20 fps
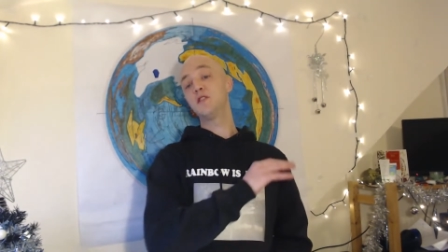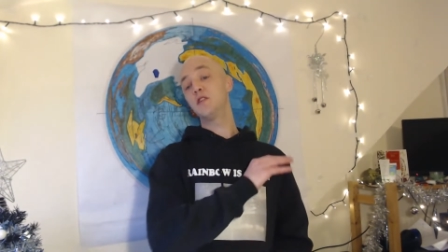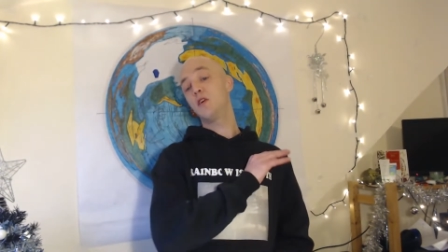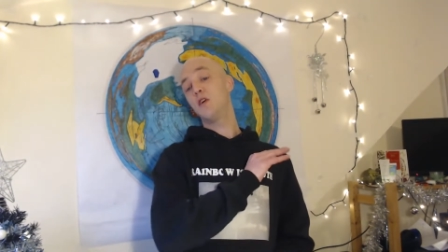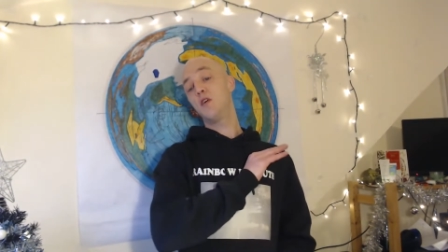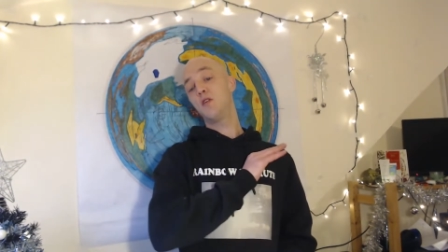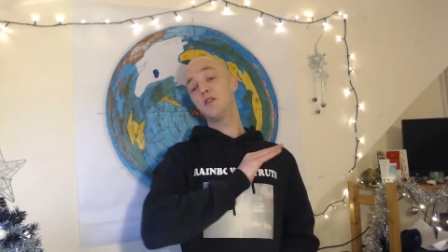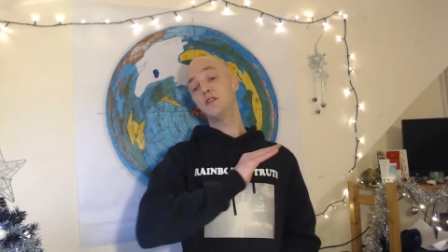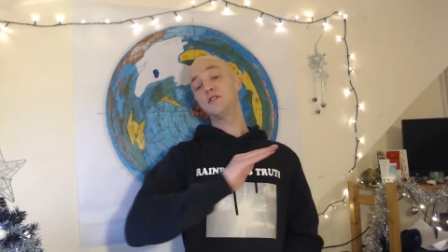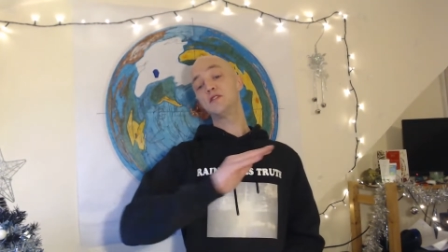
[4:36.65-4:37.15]
your
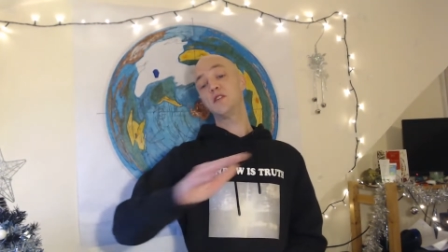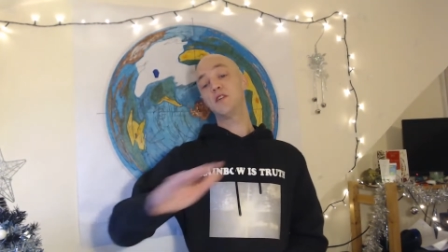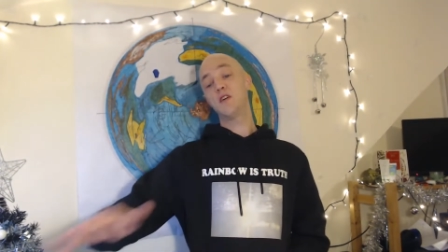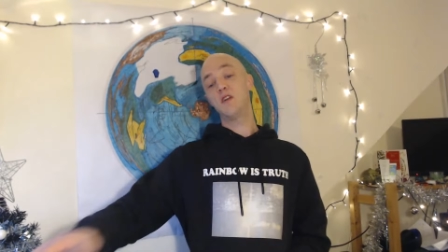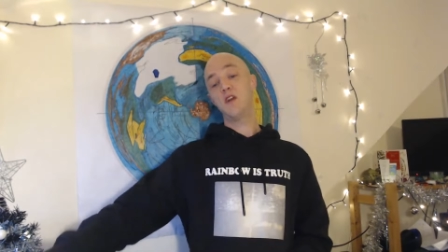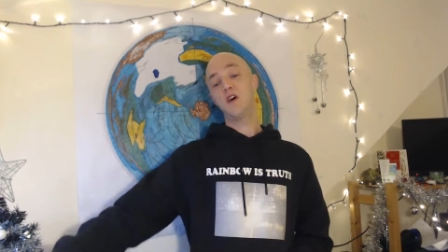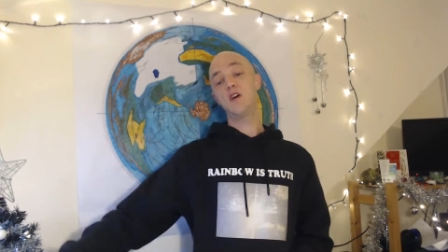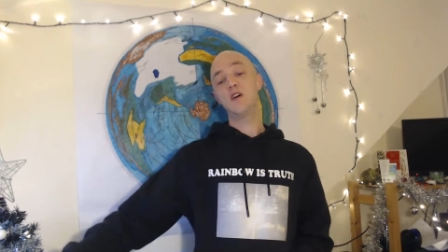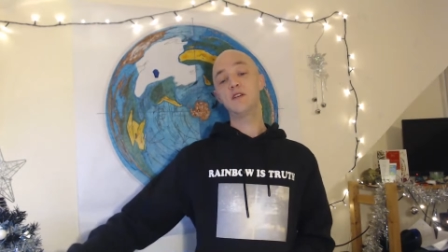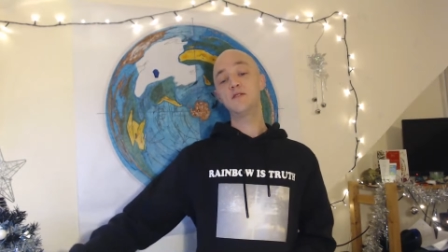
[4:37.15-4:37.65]
whole entire
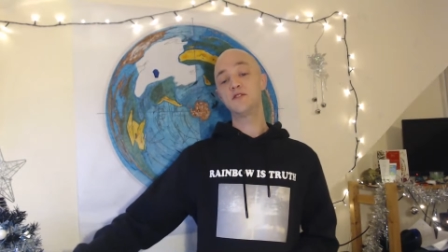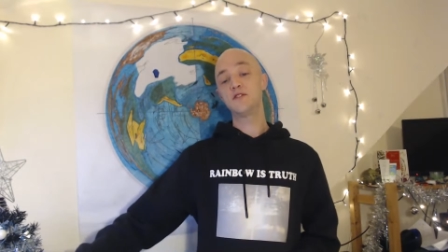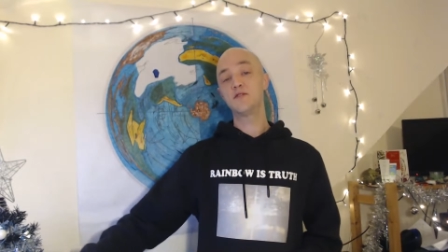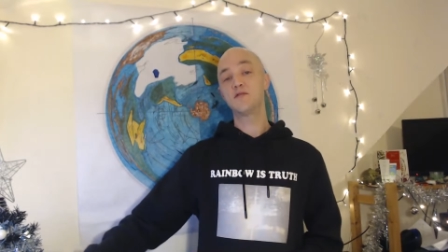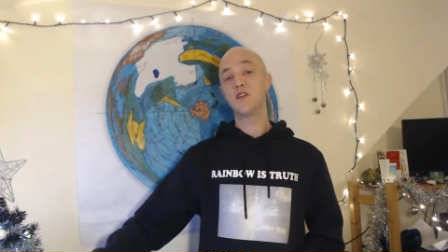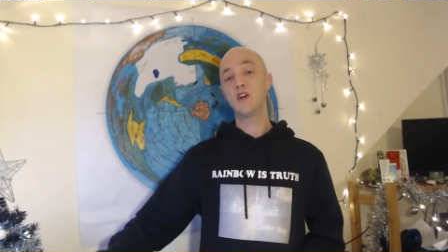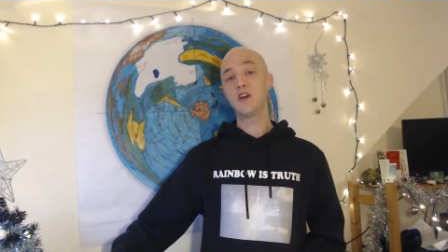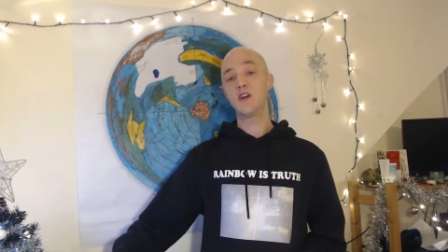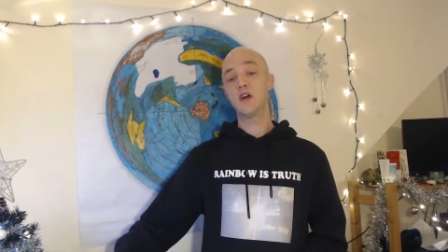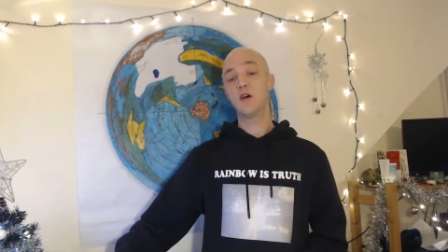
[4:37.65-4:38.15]
lives,
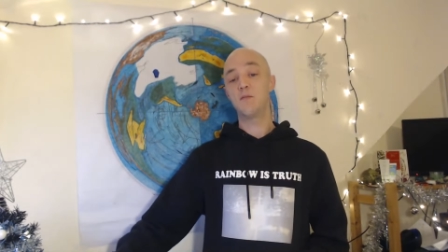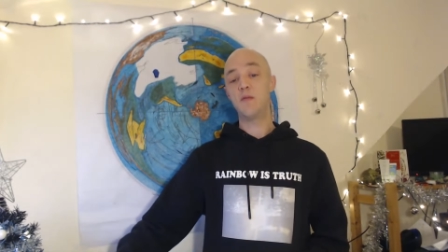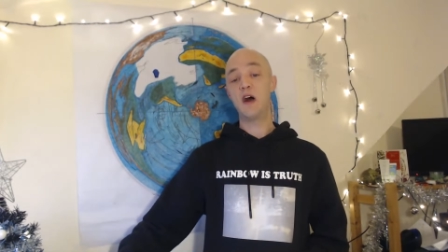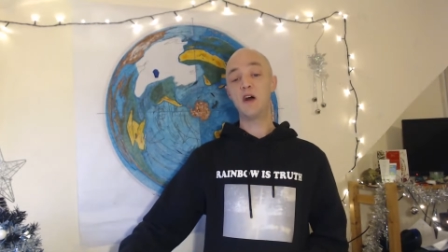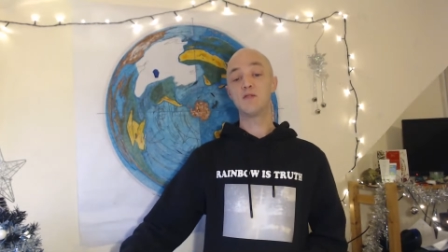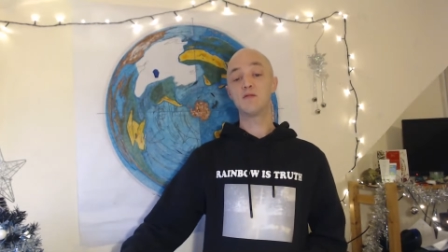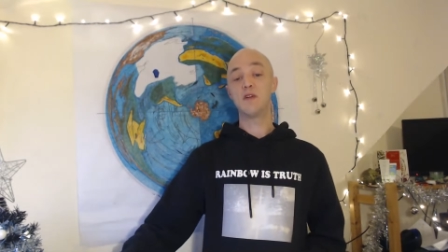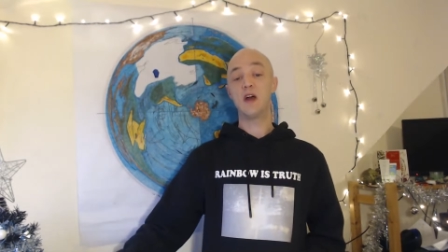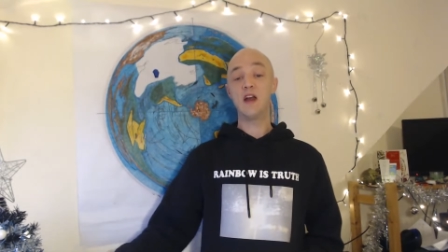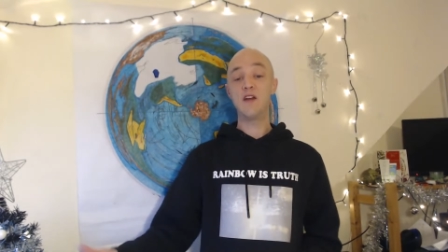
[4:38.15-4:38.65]
right,
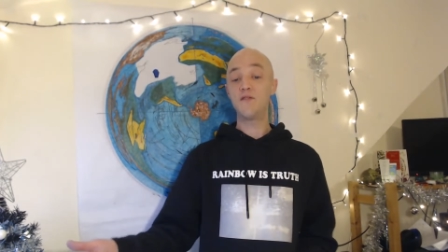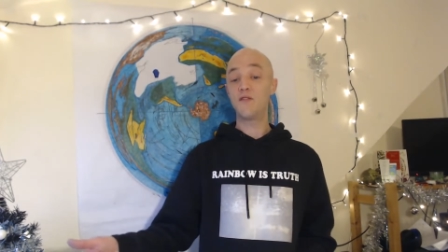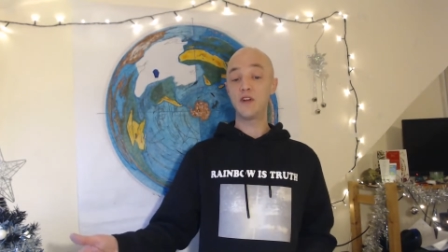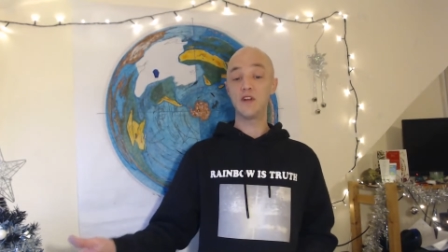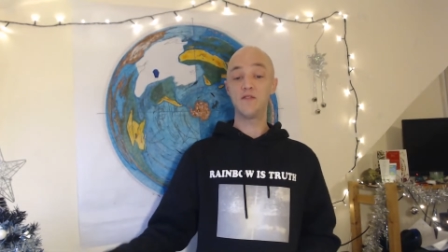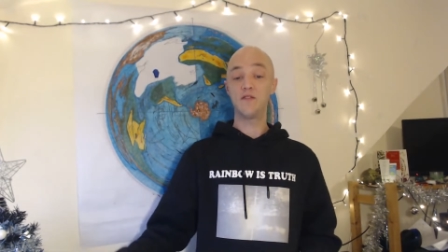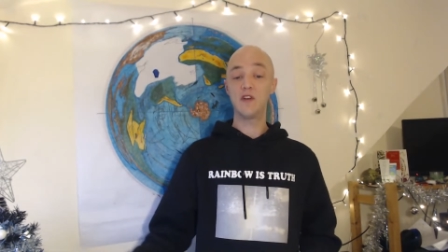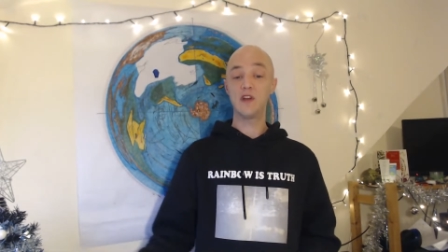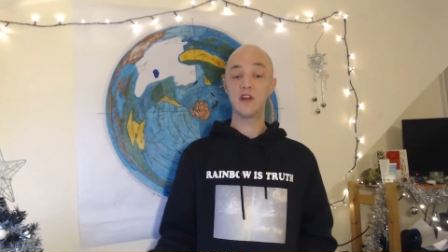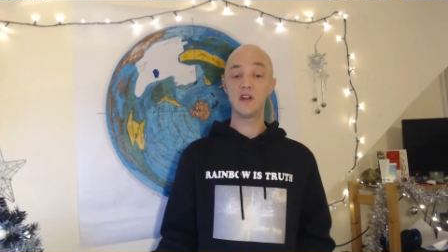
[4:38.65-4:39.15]
about
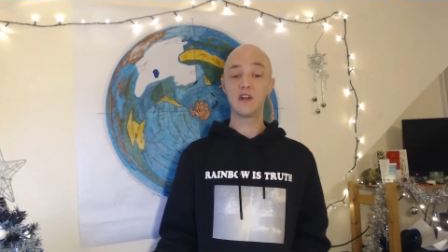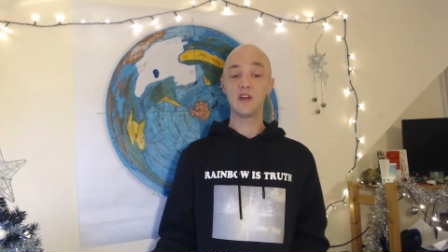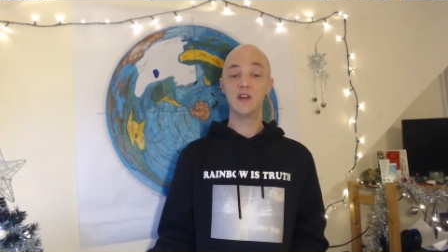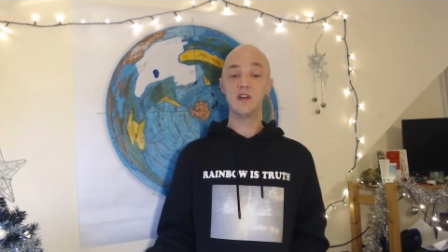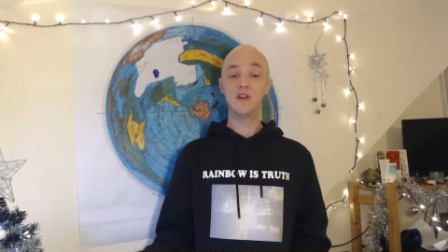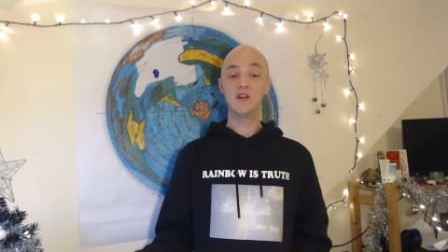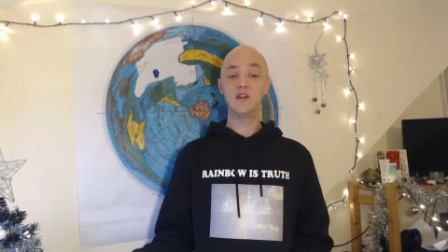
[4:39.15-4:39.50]
everything,